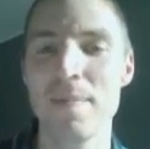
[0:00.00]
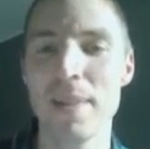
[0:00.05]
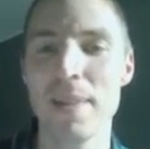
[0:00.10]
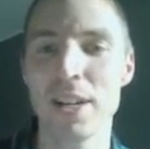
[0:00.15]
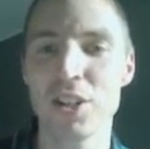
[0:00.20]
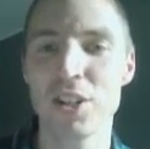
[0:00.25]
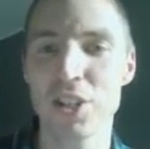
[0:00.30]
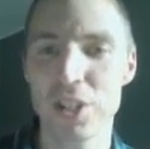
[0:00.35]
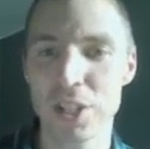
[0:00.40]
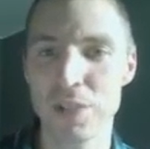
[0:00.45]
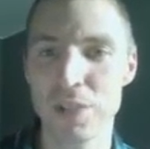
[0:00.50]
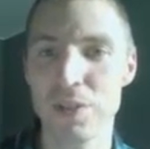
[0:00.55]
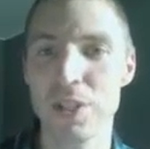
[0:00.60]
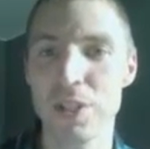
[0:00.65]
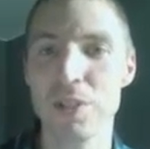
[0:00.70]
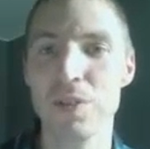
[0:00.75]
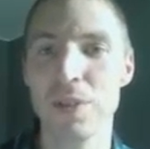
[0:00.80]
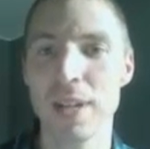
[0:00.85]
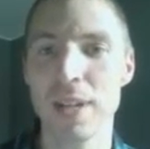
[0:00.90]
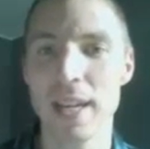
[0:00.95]
Make sure you
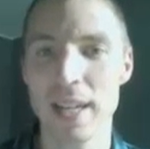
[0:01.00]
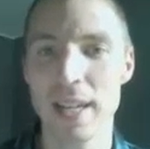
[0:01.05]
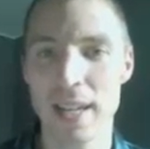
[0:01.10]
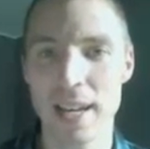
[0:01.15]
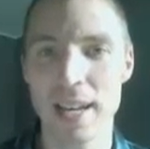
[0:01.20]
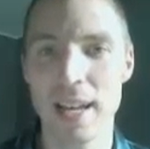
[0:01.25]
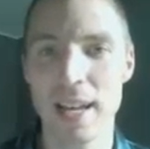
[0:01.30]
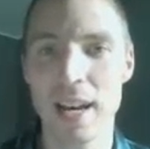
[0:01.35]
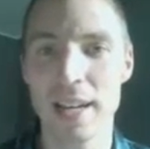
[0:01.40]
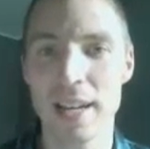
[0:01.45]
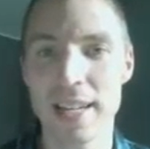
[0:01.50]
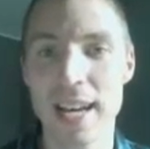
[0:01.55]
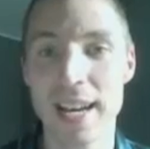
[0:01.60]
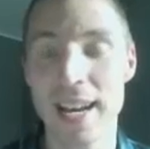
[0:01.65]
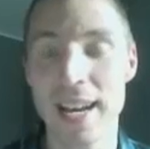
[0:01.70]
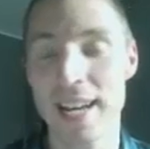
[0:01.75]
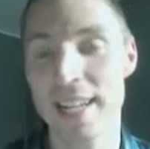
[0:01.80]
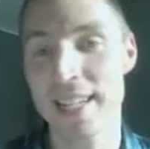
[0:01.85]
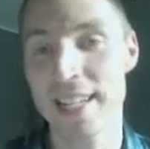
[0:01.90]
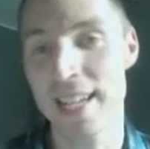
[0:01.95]
do get a
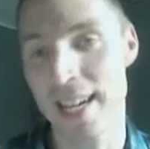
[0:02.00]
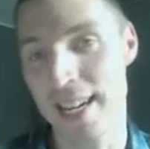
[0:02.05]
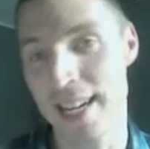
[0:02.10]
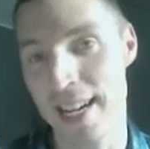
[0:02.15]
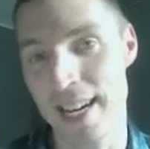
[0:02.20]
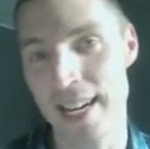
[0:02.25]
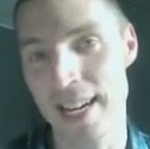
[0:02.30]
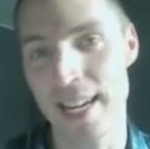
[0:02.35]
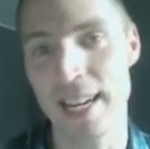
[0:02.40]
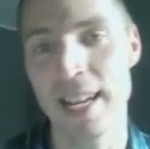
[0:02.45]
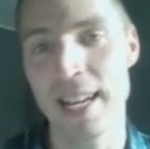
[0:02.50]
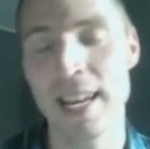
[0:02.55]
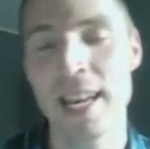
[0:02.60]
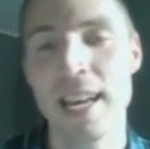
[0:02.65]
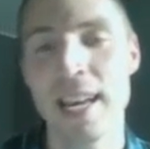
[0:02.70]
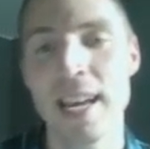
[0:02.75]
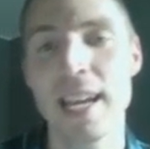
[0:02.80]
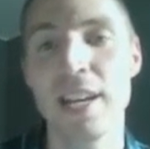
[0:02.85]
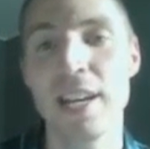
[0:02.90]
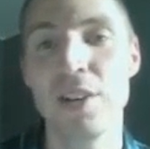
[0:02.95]
10 out of 10 on it.
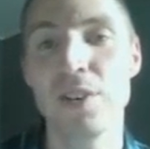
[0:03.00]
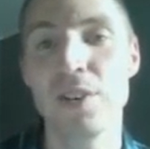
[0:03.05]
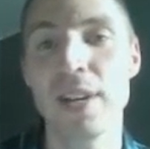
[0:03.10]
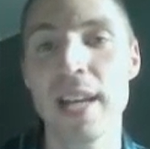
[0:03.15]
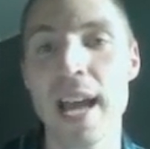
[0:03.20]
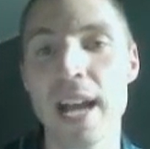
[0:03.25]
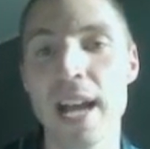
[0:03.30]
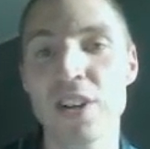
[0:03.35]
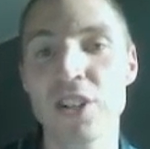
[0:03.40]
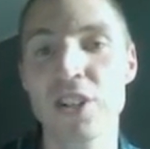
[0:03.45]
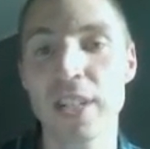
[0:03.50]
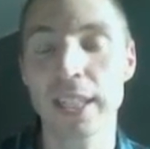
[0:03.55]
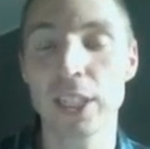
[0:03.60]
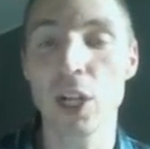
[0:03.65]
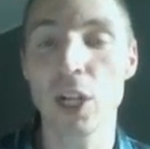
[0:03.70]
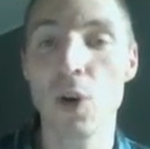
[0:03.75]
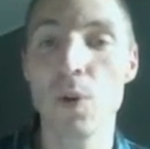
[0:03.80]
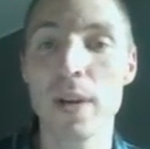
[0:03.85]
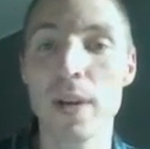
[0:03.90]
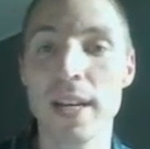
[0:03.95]
And you can actually
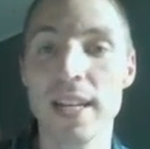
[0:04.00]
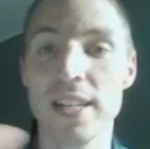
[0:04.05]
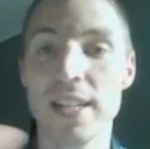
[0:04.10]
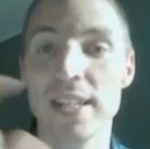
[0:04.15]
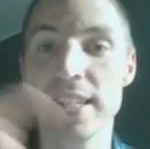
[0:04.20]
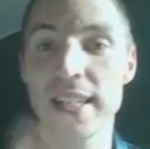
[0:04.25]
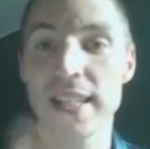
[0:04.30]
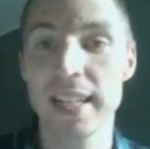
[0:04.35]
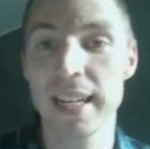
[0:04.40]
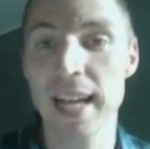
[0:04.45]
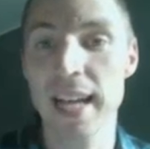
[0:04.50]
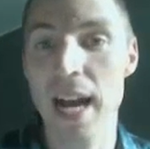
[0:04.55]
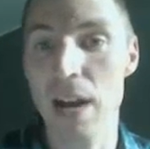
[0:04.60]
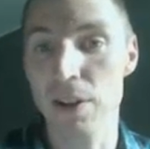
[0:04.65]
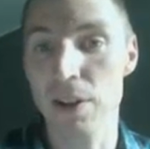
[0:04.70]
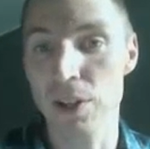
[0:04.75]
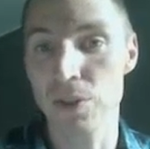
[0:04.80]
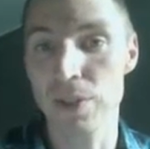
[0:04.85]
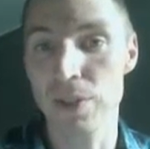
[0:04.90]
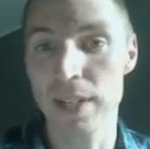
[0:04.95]
go in and see
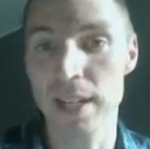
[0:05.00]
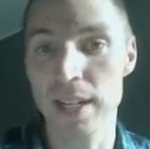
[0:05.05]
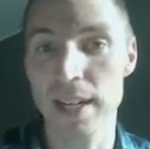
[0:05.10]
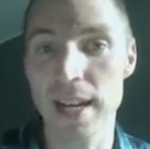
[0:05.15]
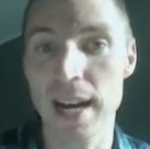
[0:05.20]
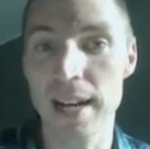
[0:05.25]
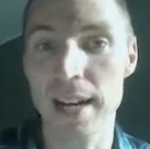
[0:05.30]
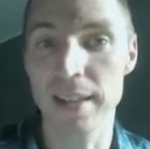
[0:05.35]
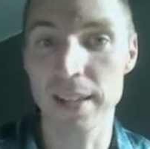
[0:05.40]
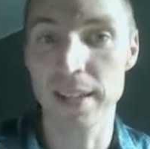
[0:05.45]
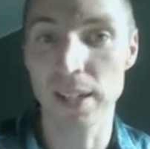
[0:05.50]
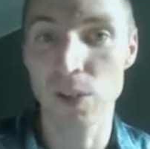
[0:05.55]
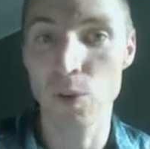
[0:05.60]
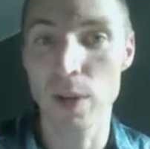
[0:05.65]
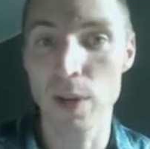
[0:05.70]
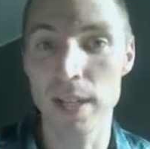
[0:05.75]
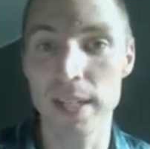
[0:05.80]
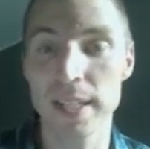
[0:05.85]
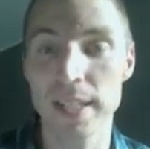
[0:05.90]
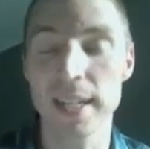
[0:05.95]
how you did on the
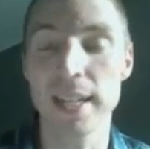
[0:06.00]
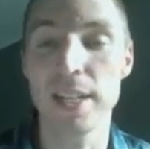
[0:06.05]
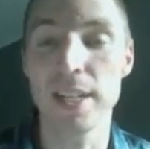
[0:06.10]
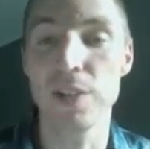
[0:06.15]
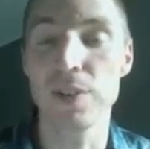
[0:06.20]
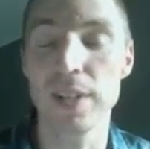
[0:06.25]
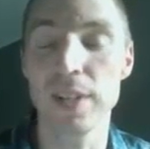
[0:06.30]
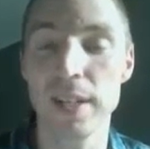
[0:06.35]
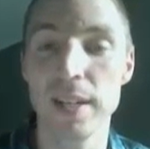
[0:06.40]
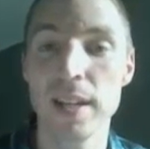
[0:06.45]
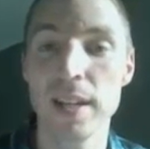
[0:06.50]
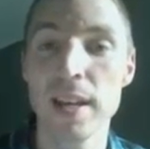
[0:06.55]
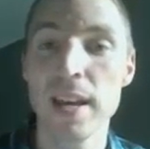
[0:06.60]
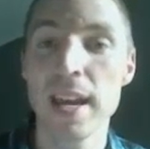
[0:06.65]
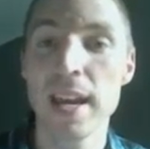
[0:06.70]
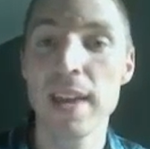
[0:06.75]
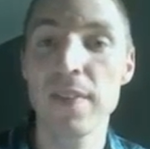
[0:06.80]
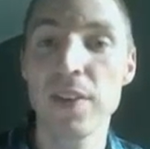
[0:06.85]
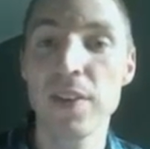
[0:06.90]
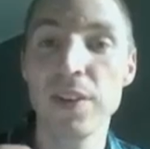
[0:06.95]
quiz. And you can,
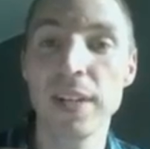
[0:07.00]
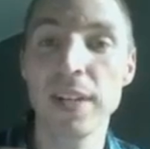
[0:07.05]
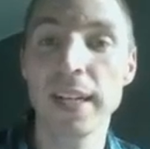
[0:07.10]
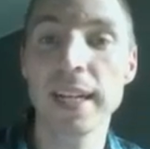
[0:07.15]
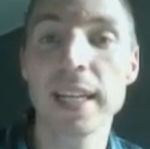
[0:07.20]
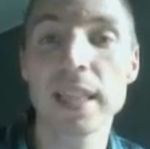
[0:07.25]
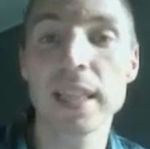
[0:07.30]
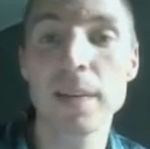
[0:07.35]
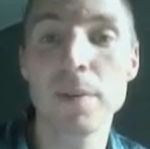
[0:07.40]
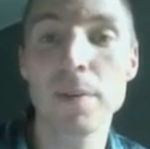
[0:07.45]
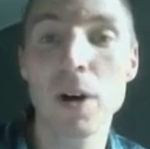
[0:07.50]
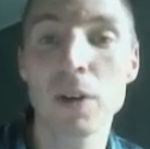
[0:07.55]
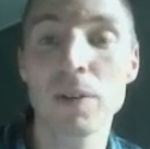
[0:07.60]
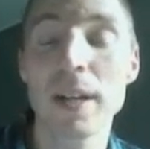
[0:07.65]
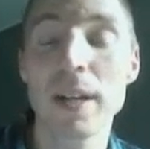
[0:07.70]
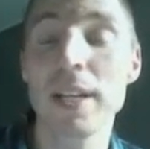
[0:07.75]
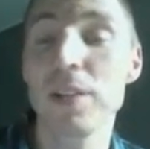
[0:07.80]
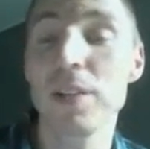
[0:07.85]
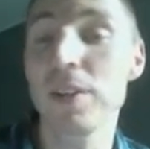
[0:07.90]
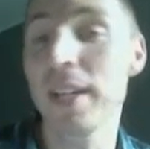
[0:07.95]
if you didn't get them all
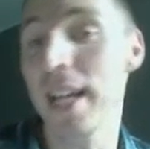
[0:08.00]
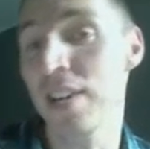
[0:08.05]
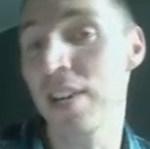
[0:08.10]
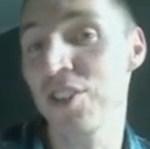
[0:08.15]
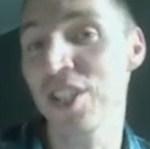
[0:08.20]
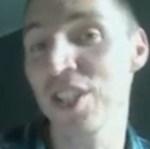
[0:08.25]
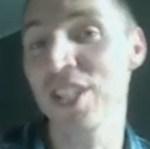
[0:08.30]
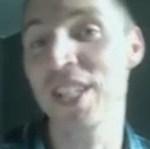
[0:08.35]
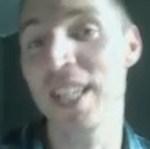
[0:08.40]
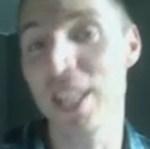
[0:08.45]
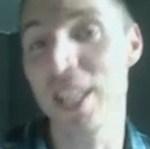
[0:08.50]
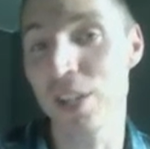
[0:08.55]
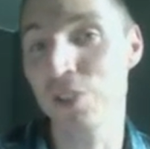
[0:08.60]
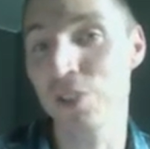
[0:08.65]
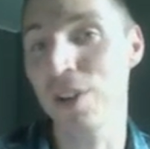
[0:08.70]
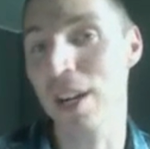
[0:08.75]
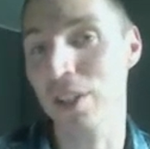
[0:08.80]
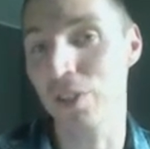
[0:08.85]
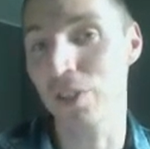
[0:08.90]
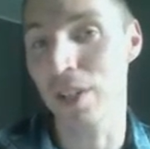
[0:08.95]
right, you can actually see the
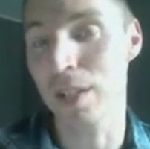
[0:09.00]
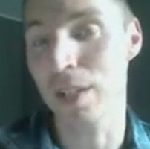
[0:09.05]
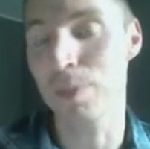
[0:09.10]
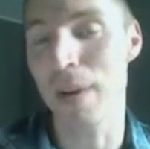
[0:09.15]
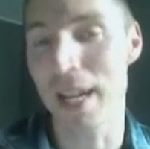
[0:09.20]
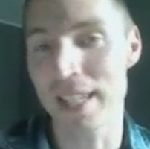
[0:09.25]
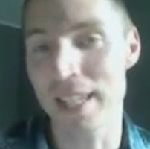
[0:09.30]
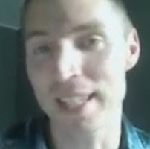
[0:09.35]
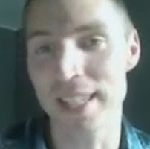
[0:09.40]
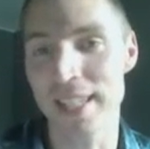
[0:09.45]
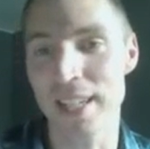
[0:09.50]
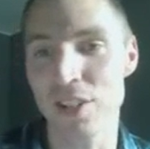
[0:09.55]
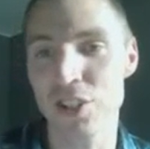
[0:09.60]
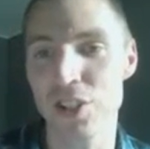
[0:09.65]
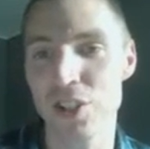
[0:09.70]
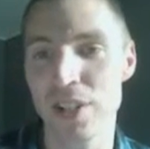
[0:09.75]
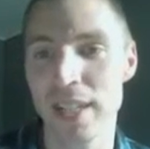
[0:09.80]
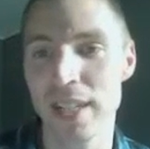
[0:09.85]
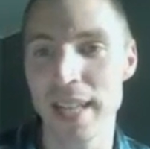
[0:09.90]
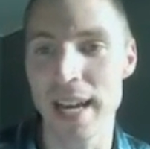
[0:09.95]
correct responses. I'll
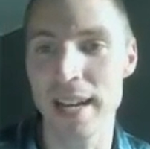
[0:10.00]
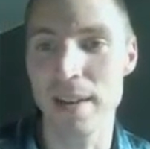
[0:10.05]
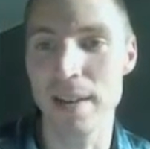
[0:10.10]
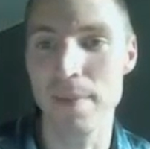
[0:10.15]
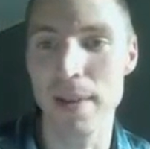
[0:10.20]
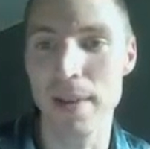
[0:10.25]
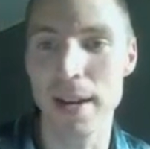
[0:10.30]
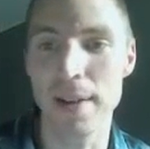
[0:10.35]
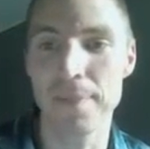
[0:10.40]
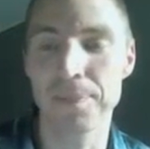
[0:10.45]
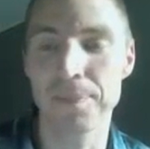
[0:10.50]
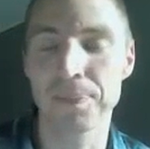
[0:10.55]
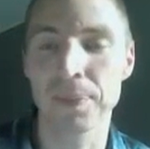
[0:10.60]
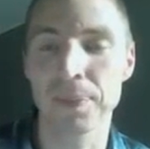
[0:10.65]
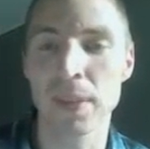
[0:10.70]
show you that in a minute.